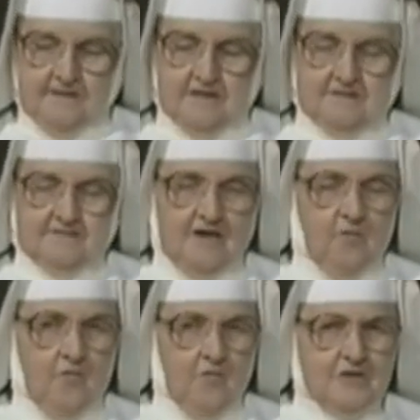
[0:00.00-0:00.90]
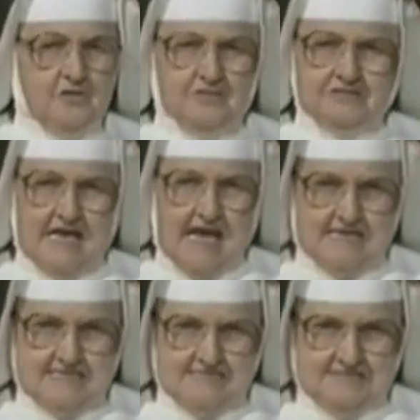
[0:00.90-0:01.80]
in that wondrous
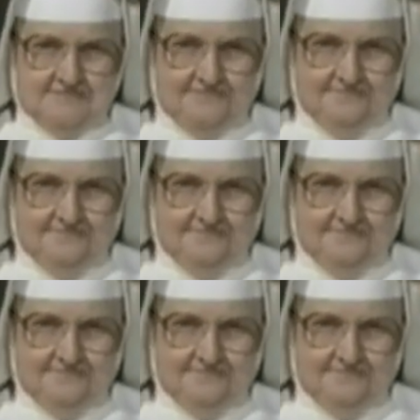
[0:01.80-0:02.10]
catechism,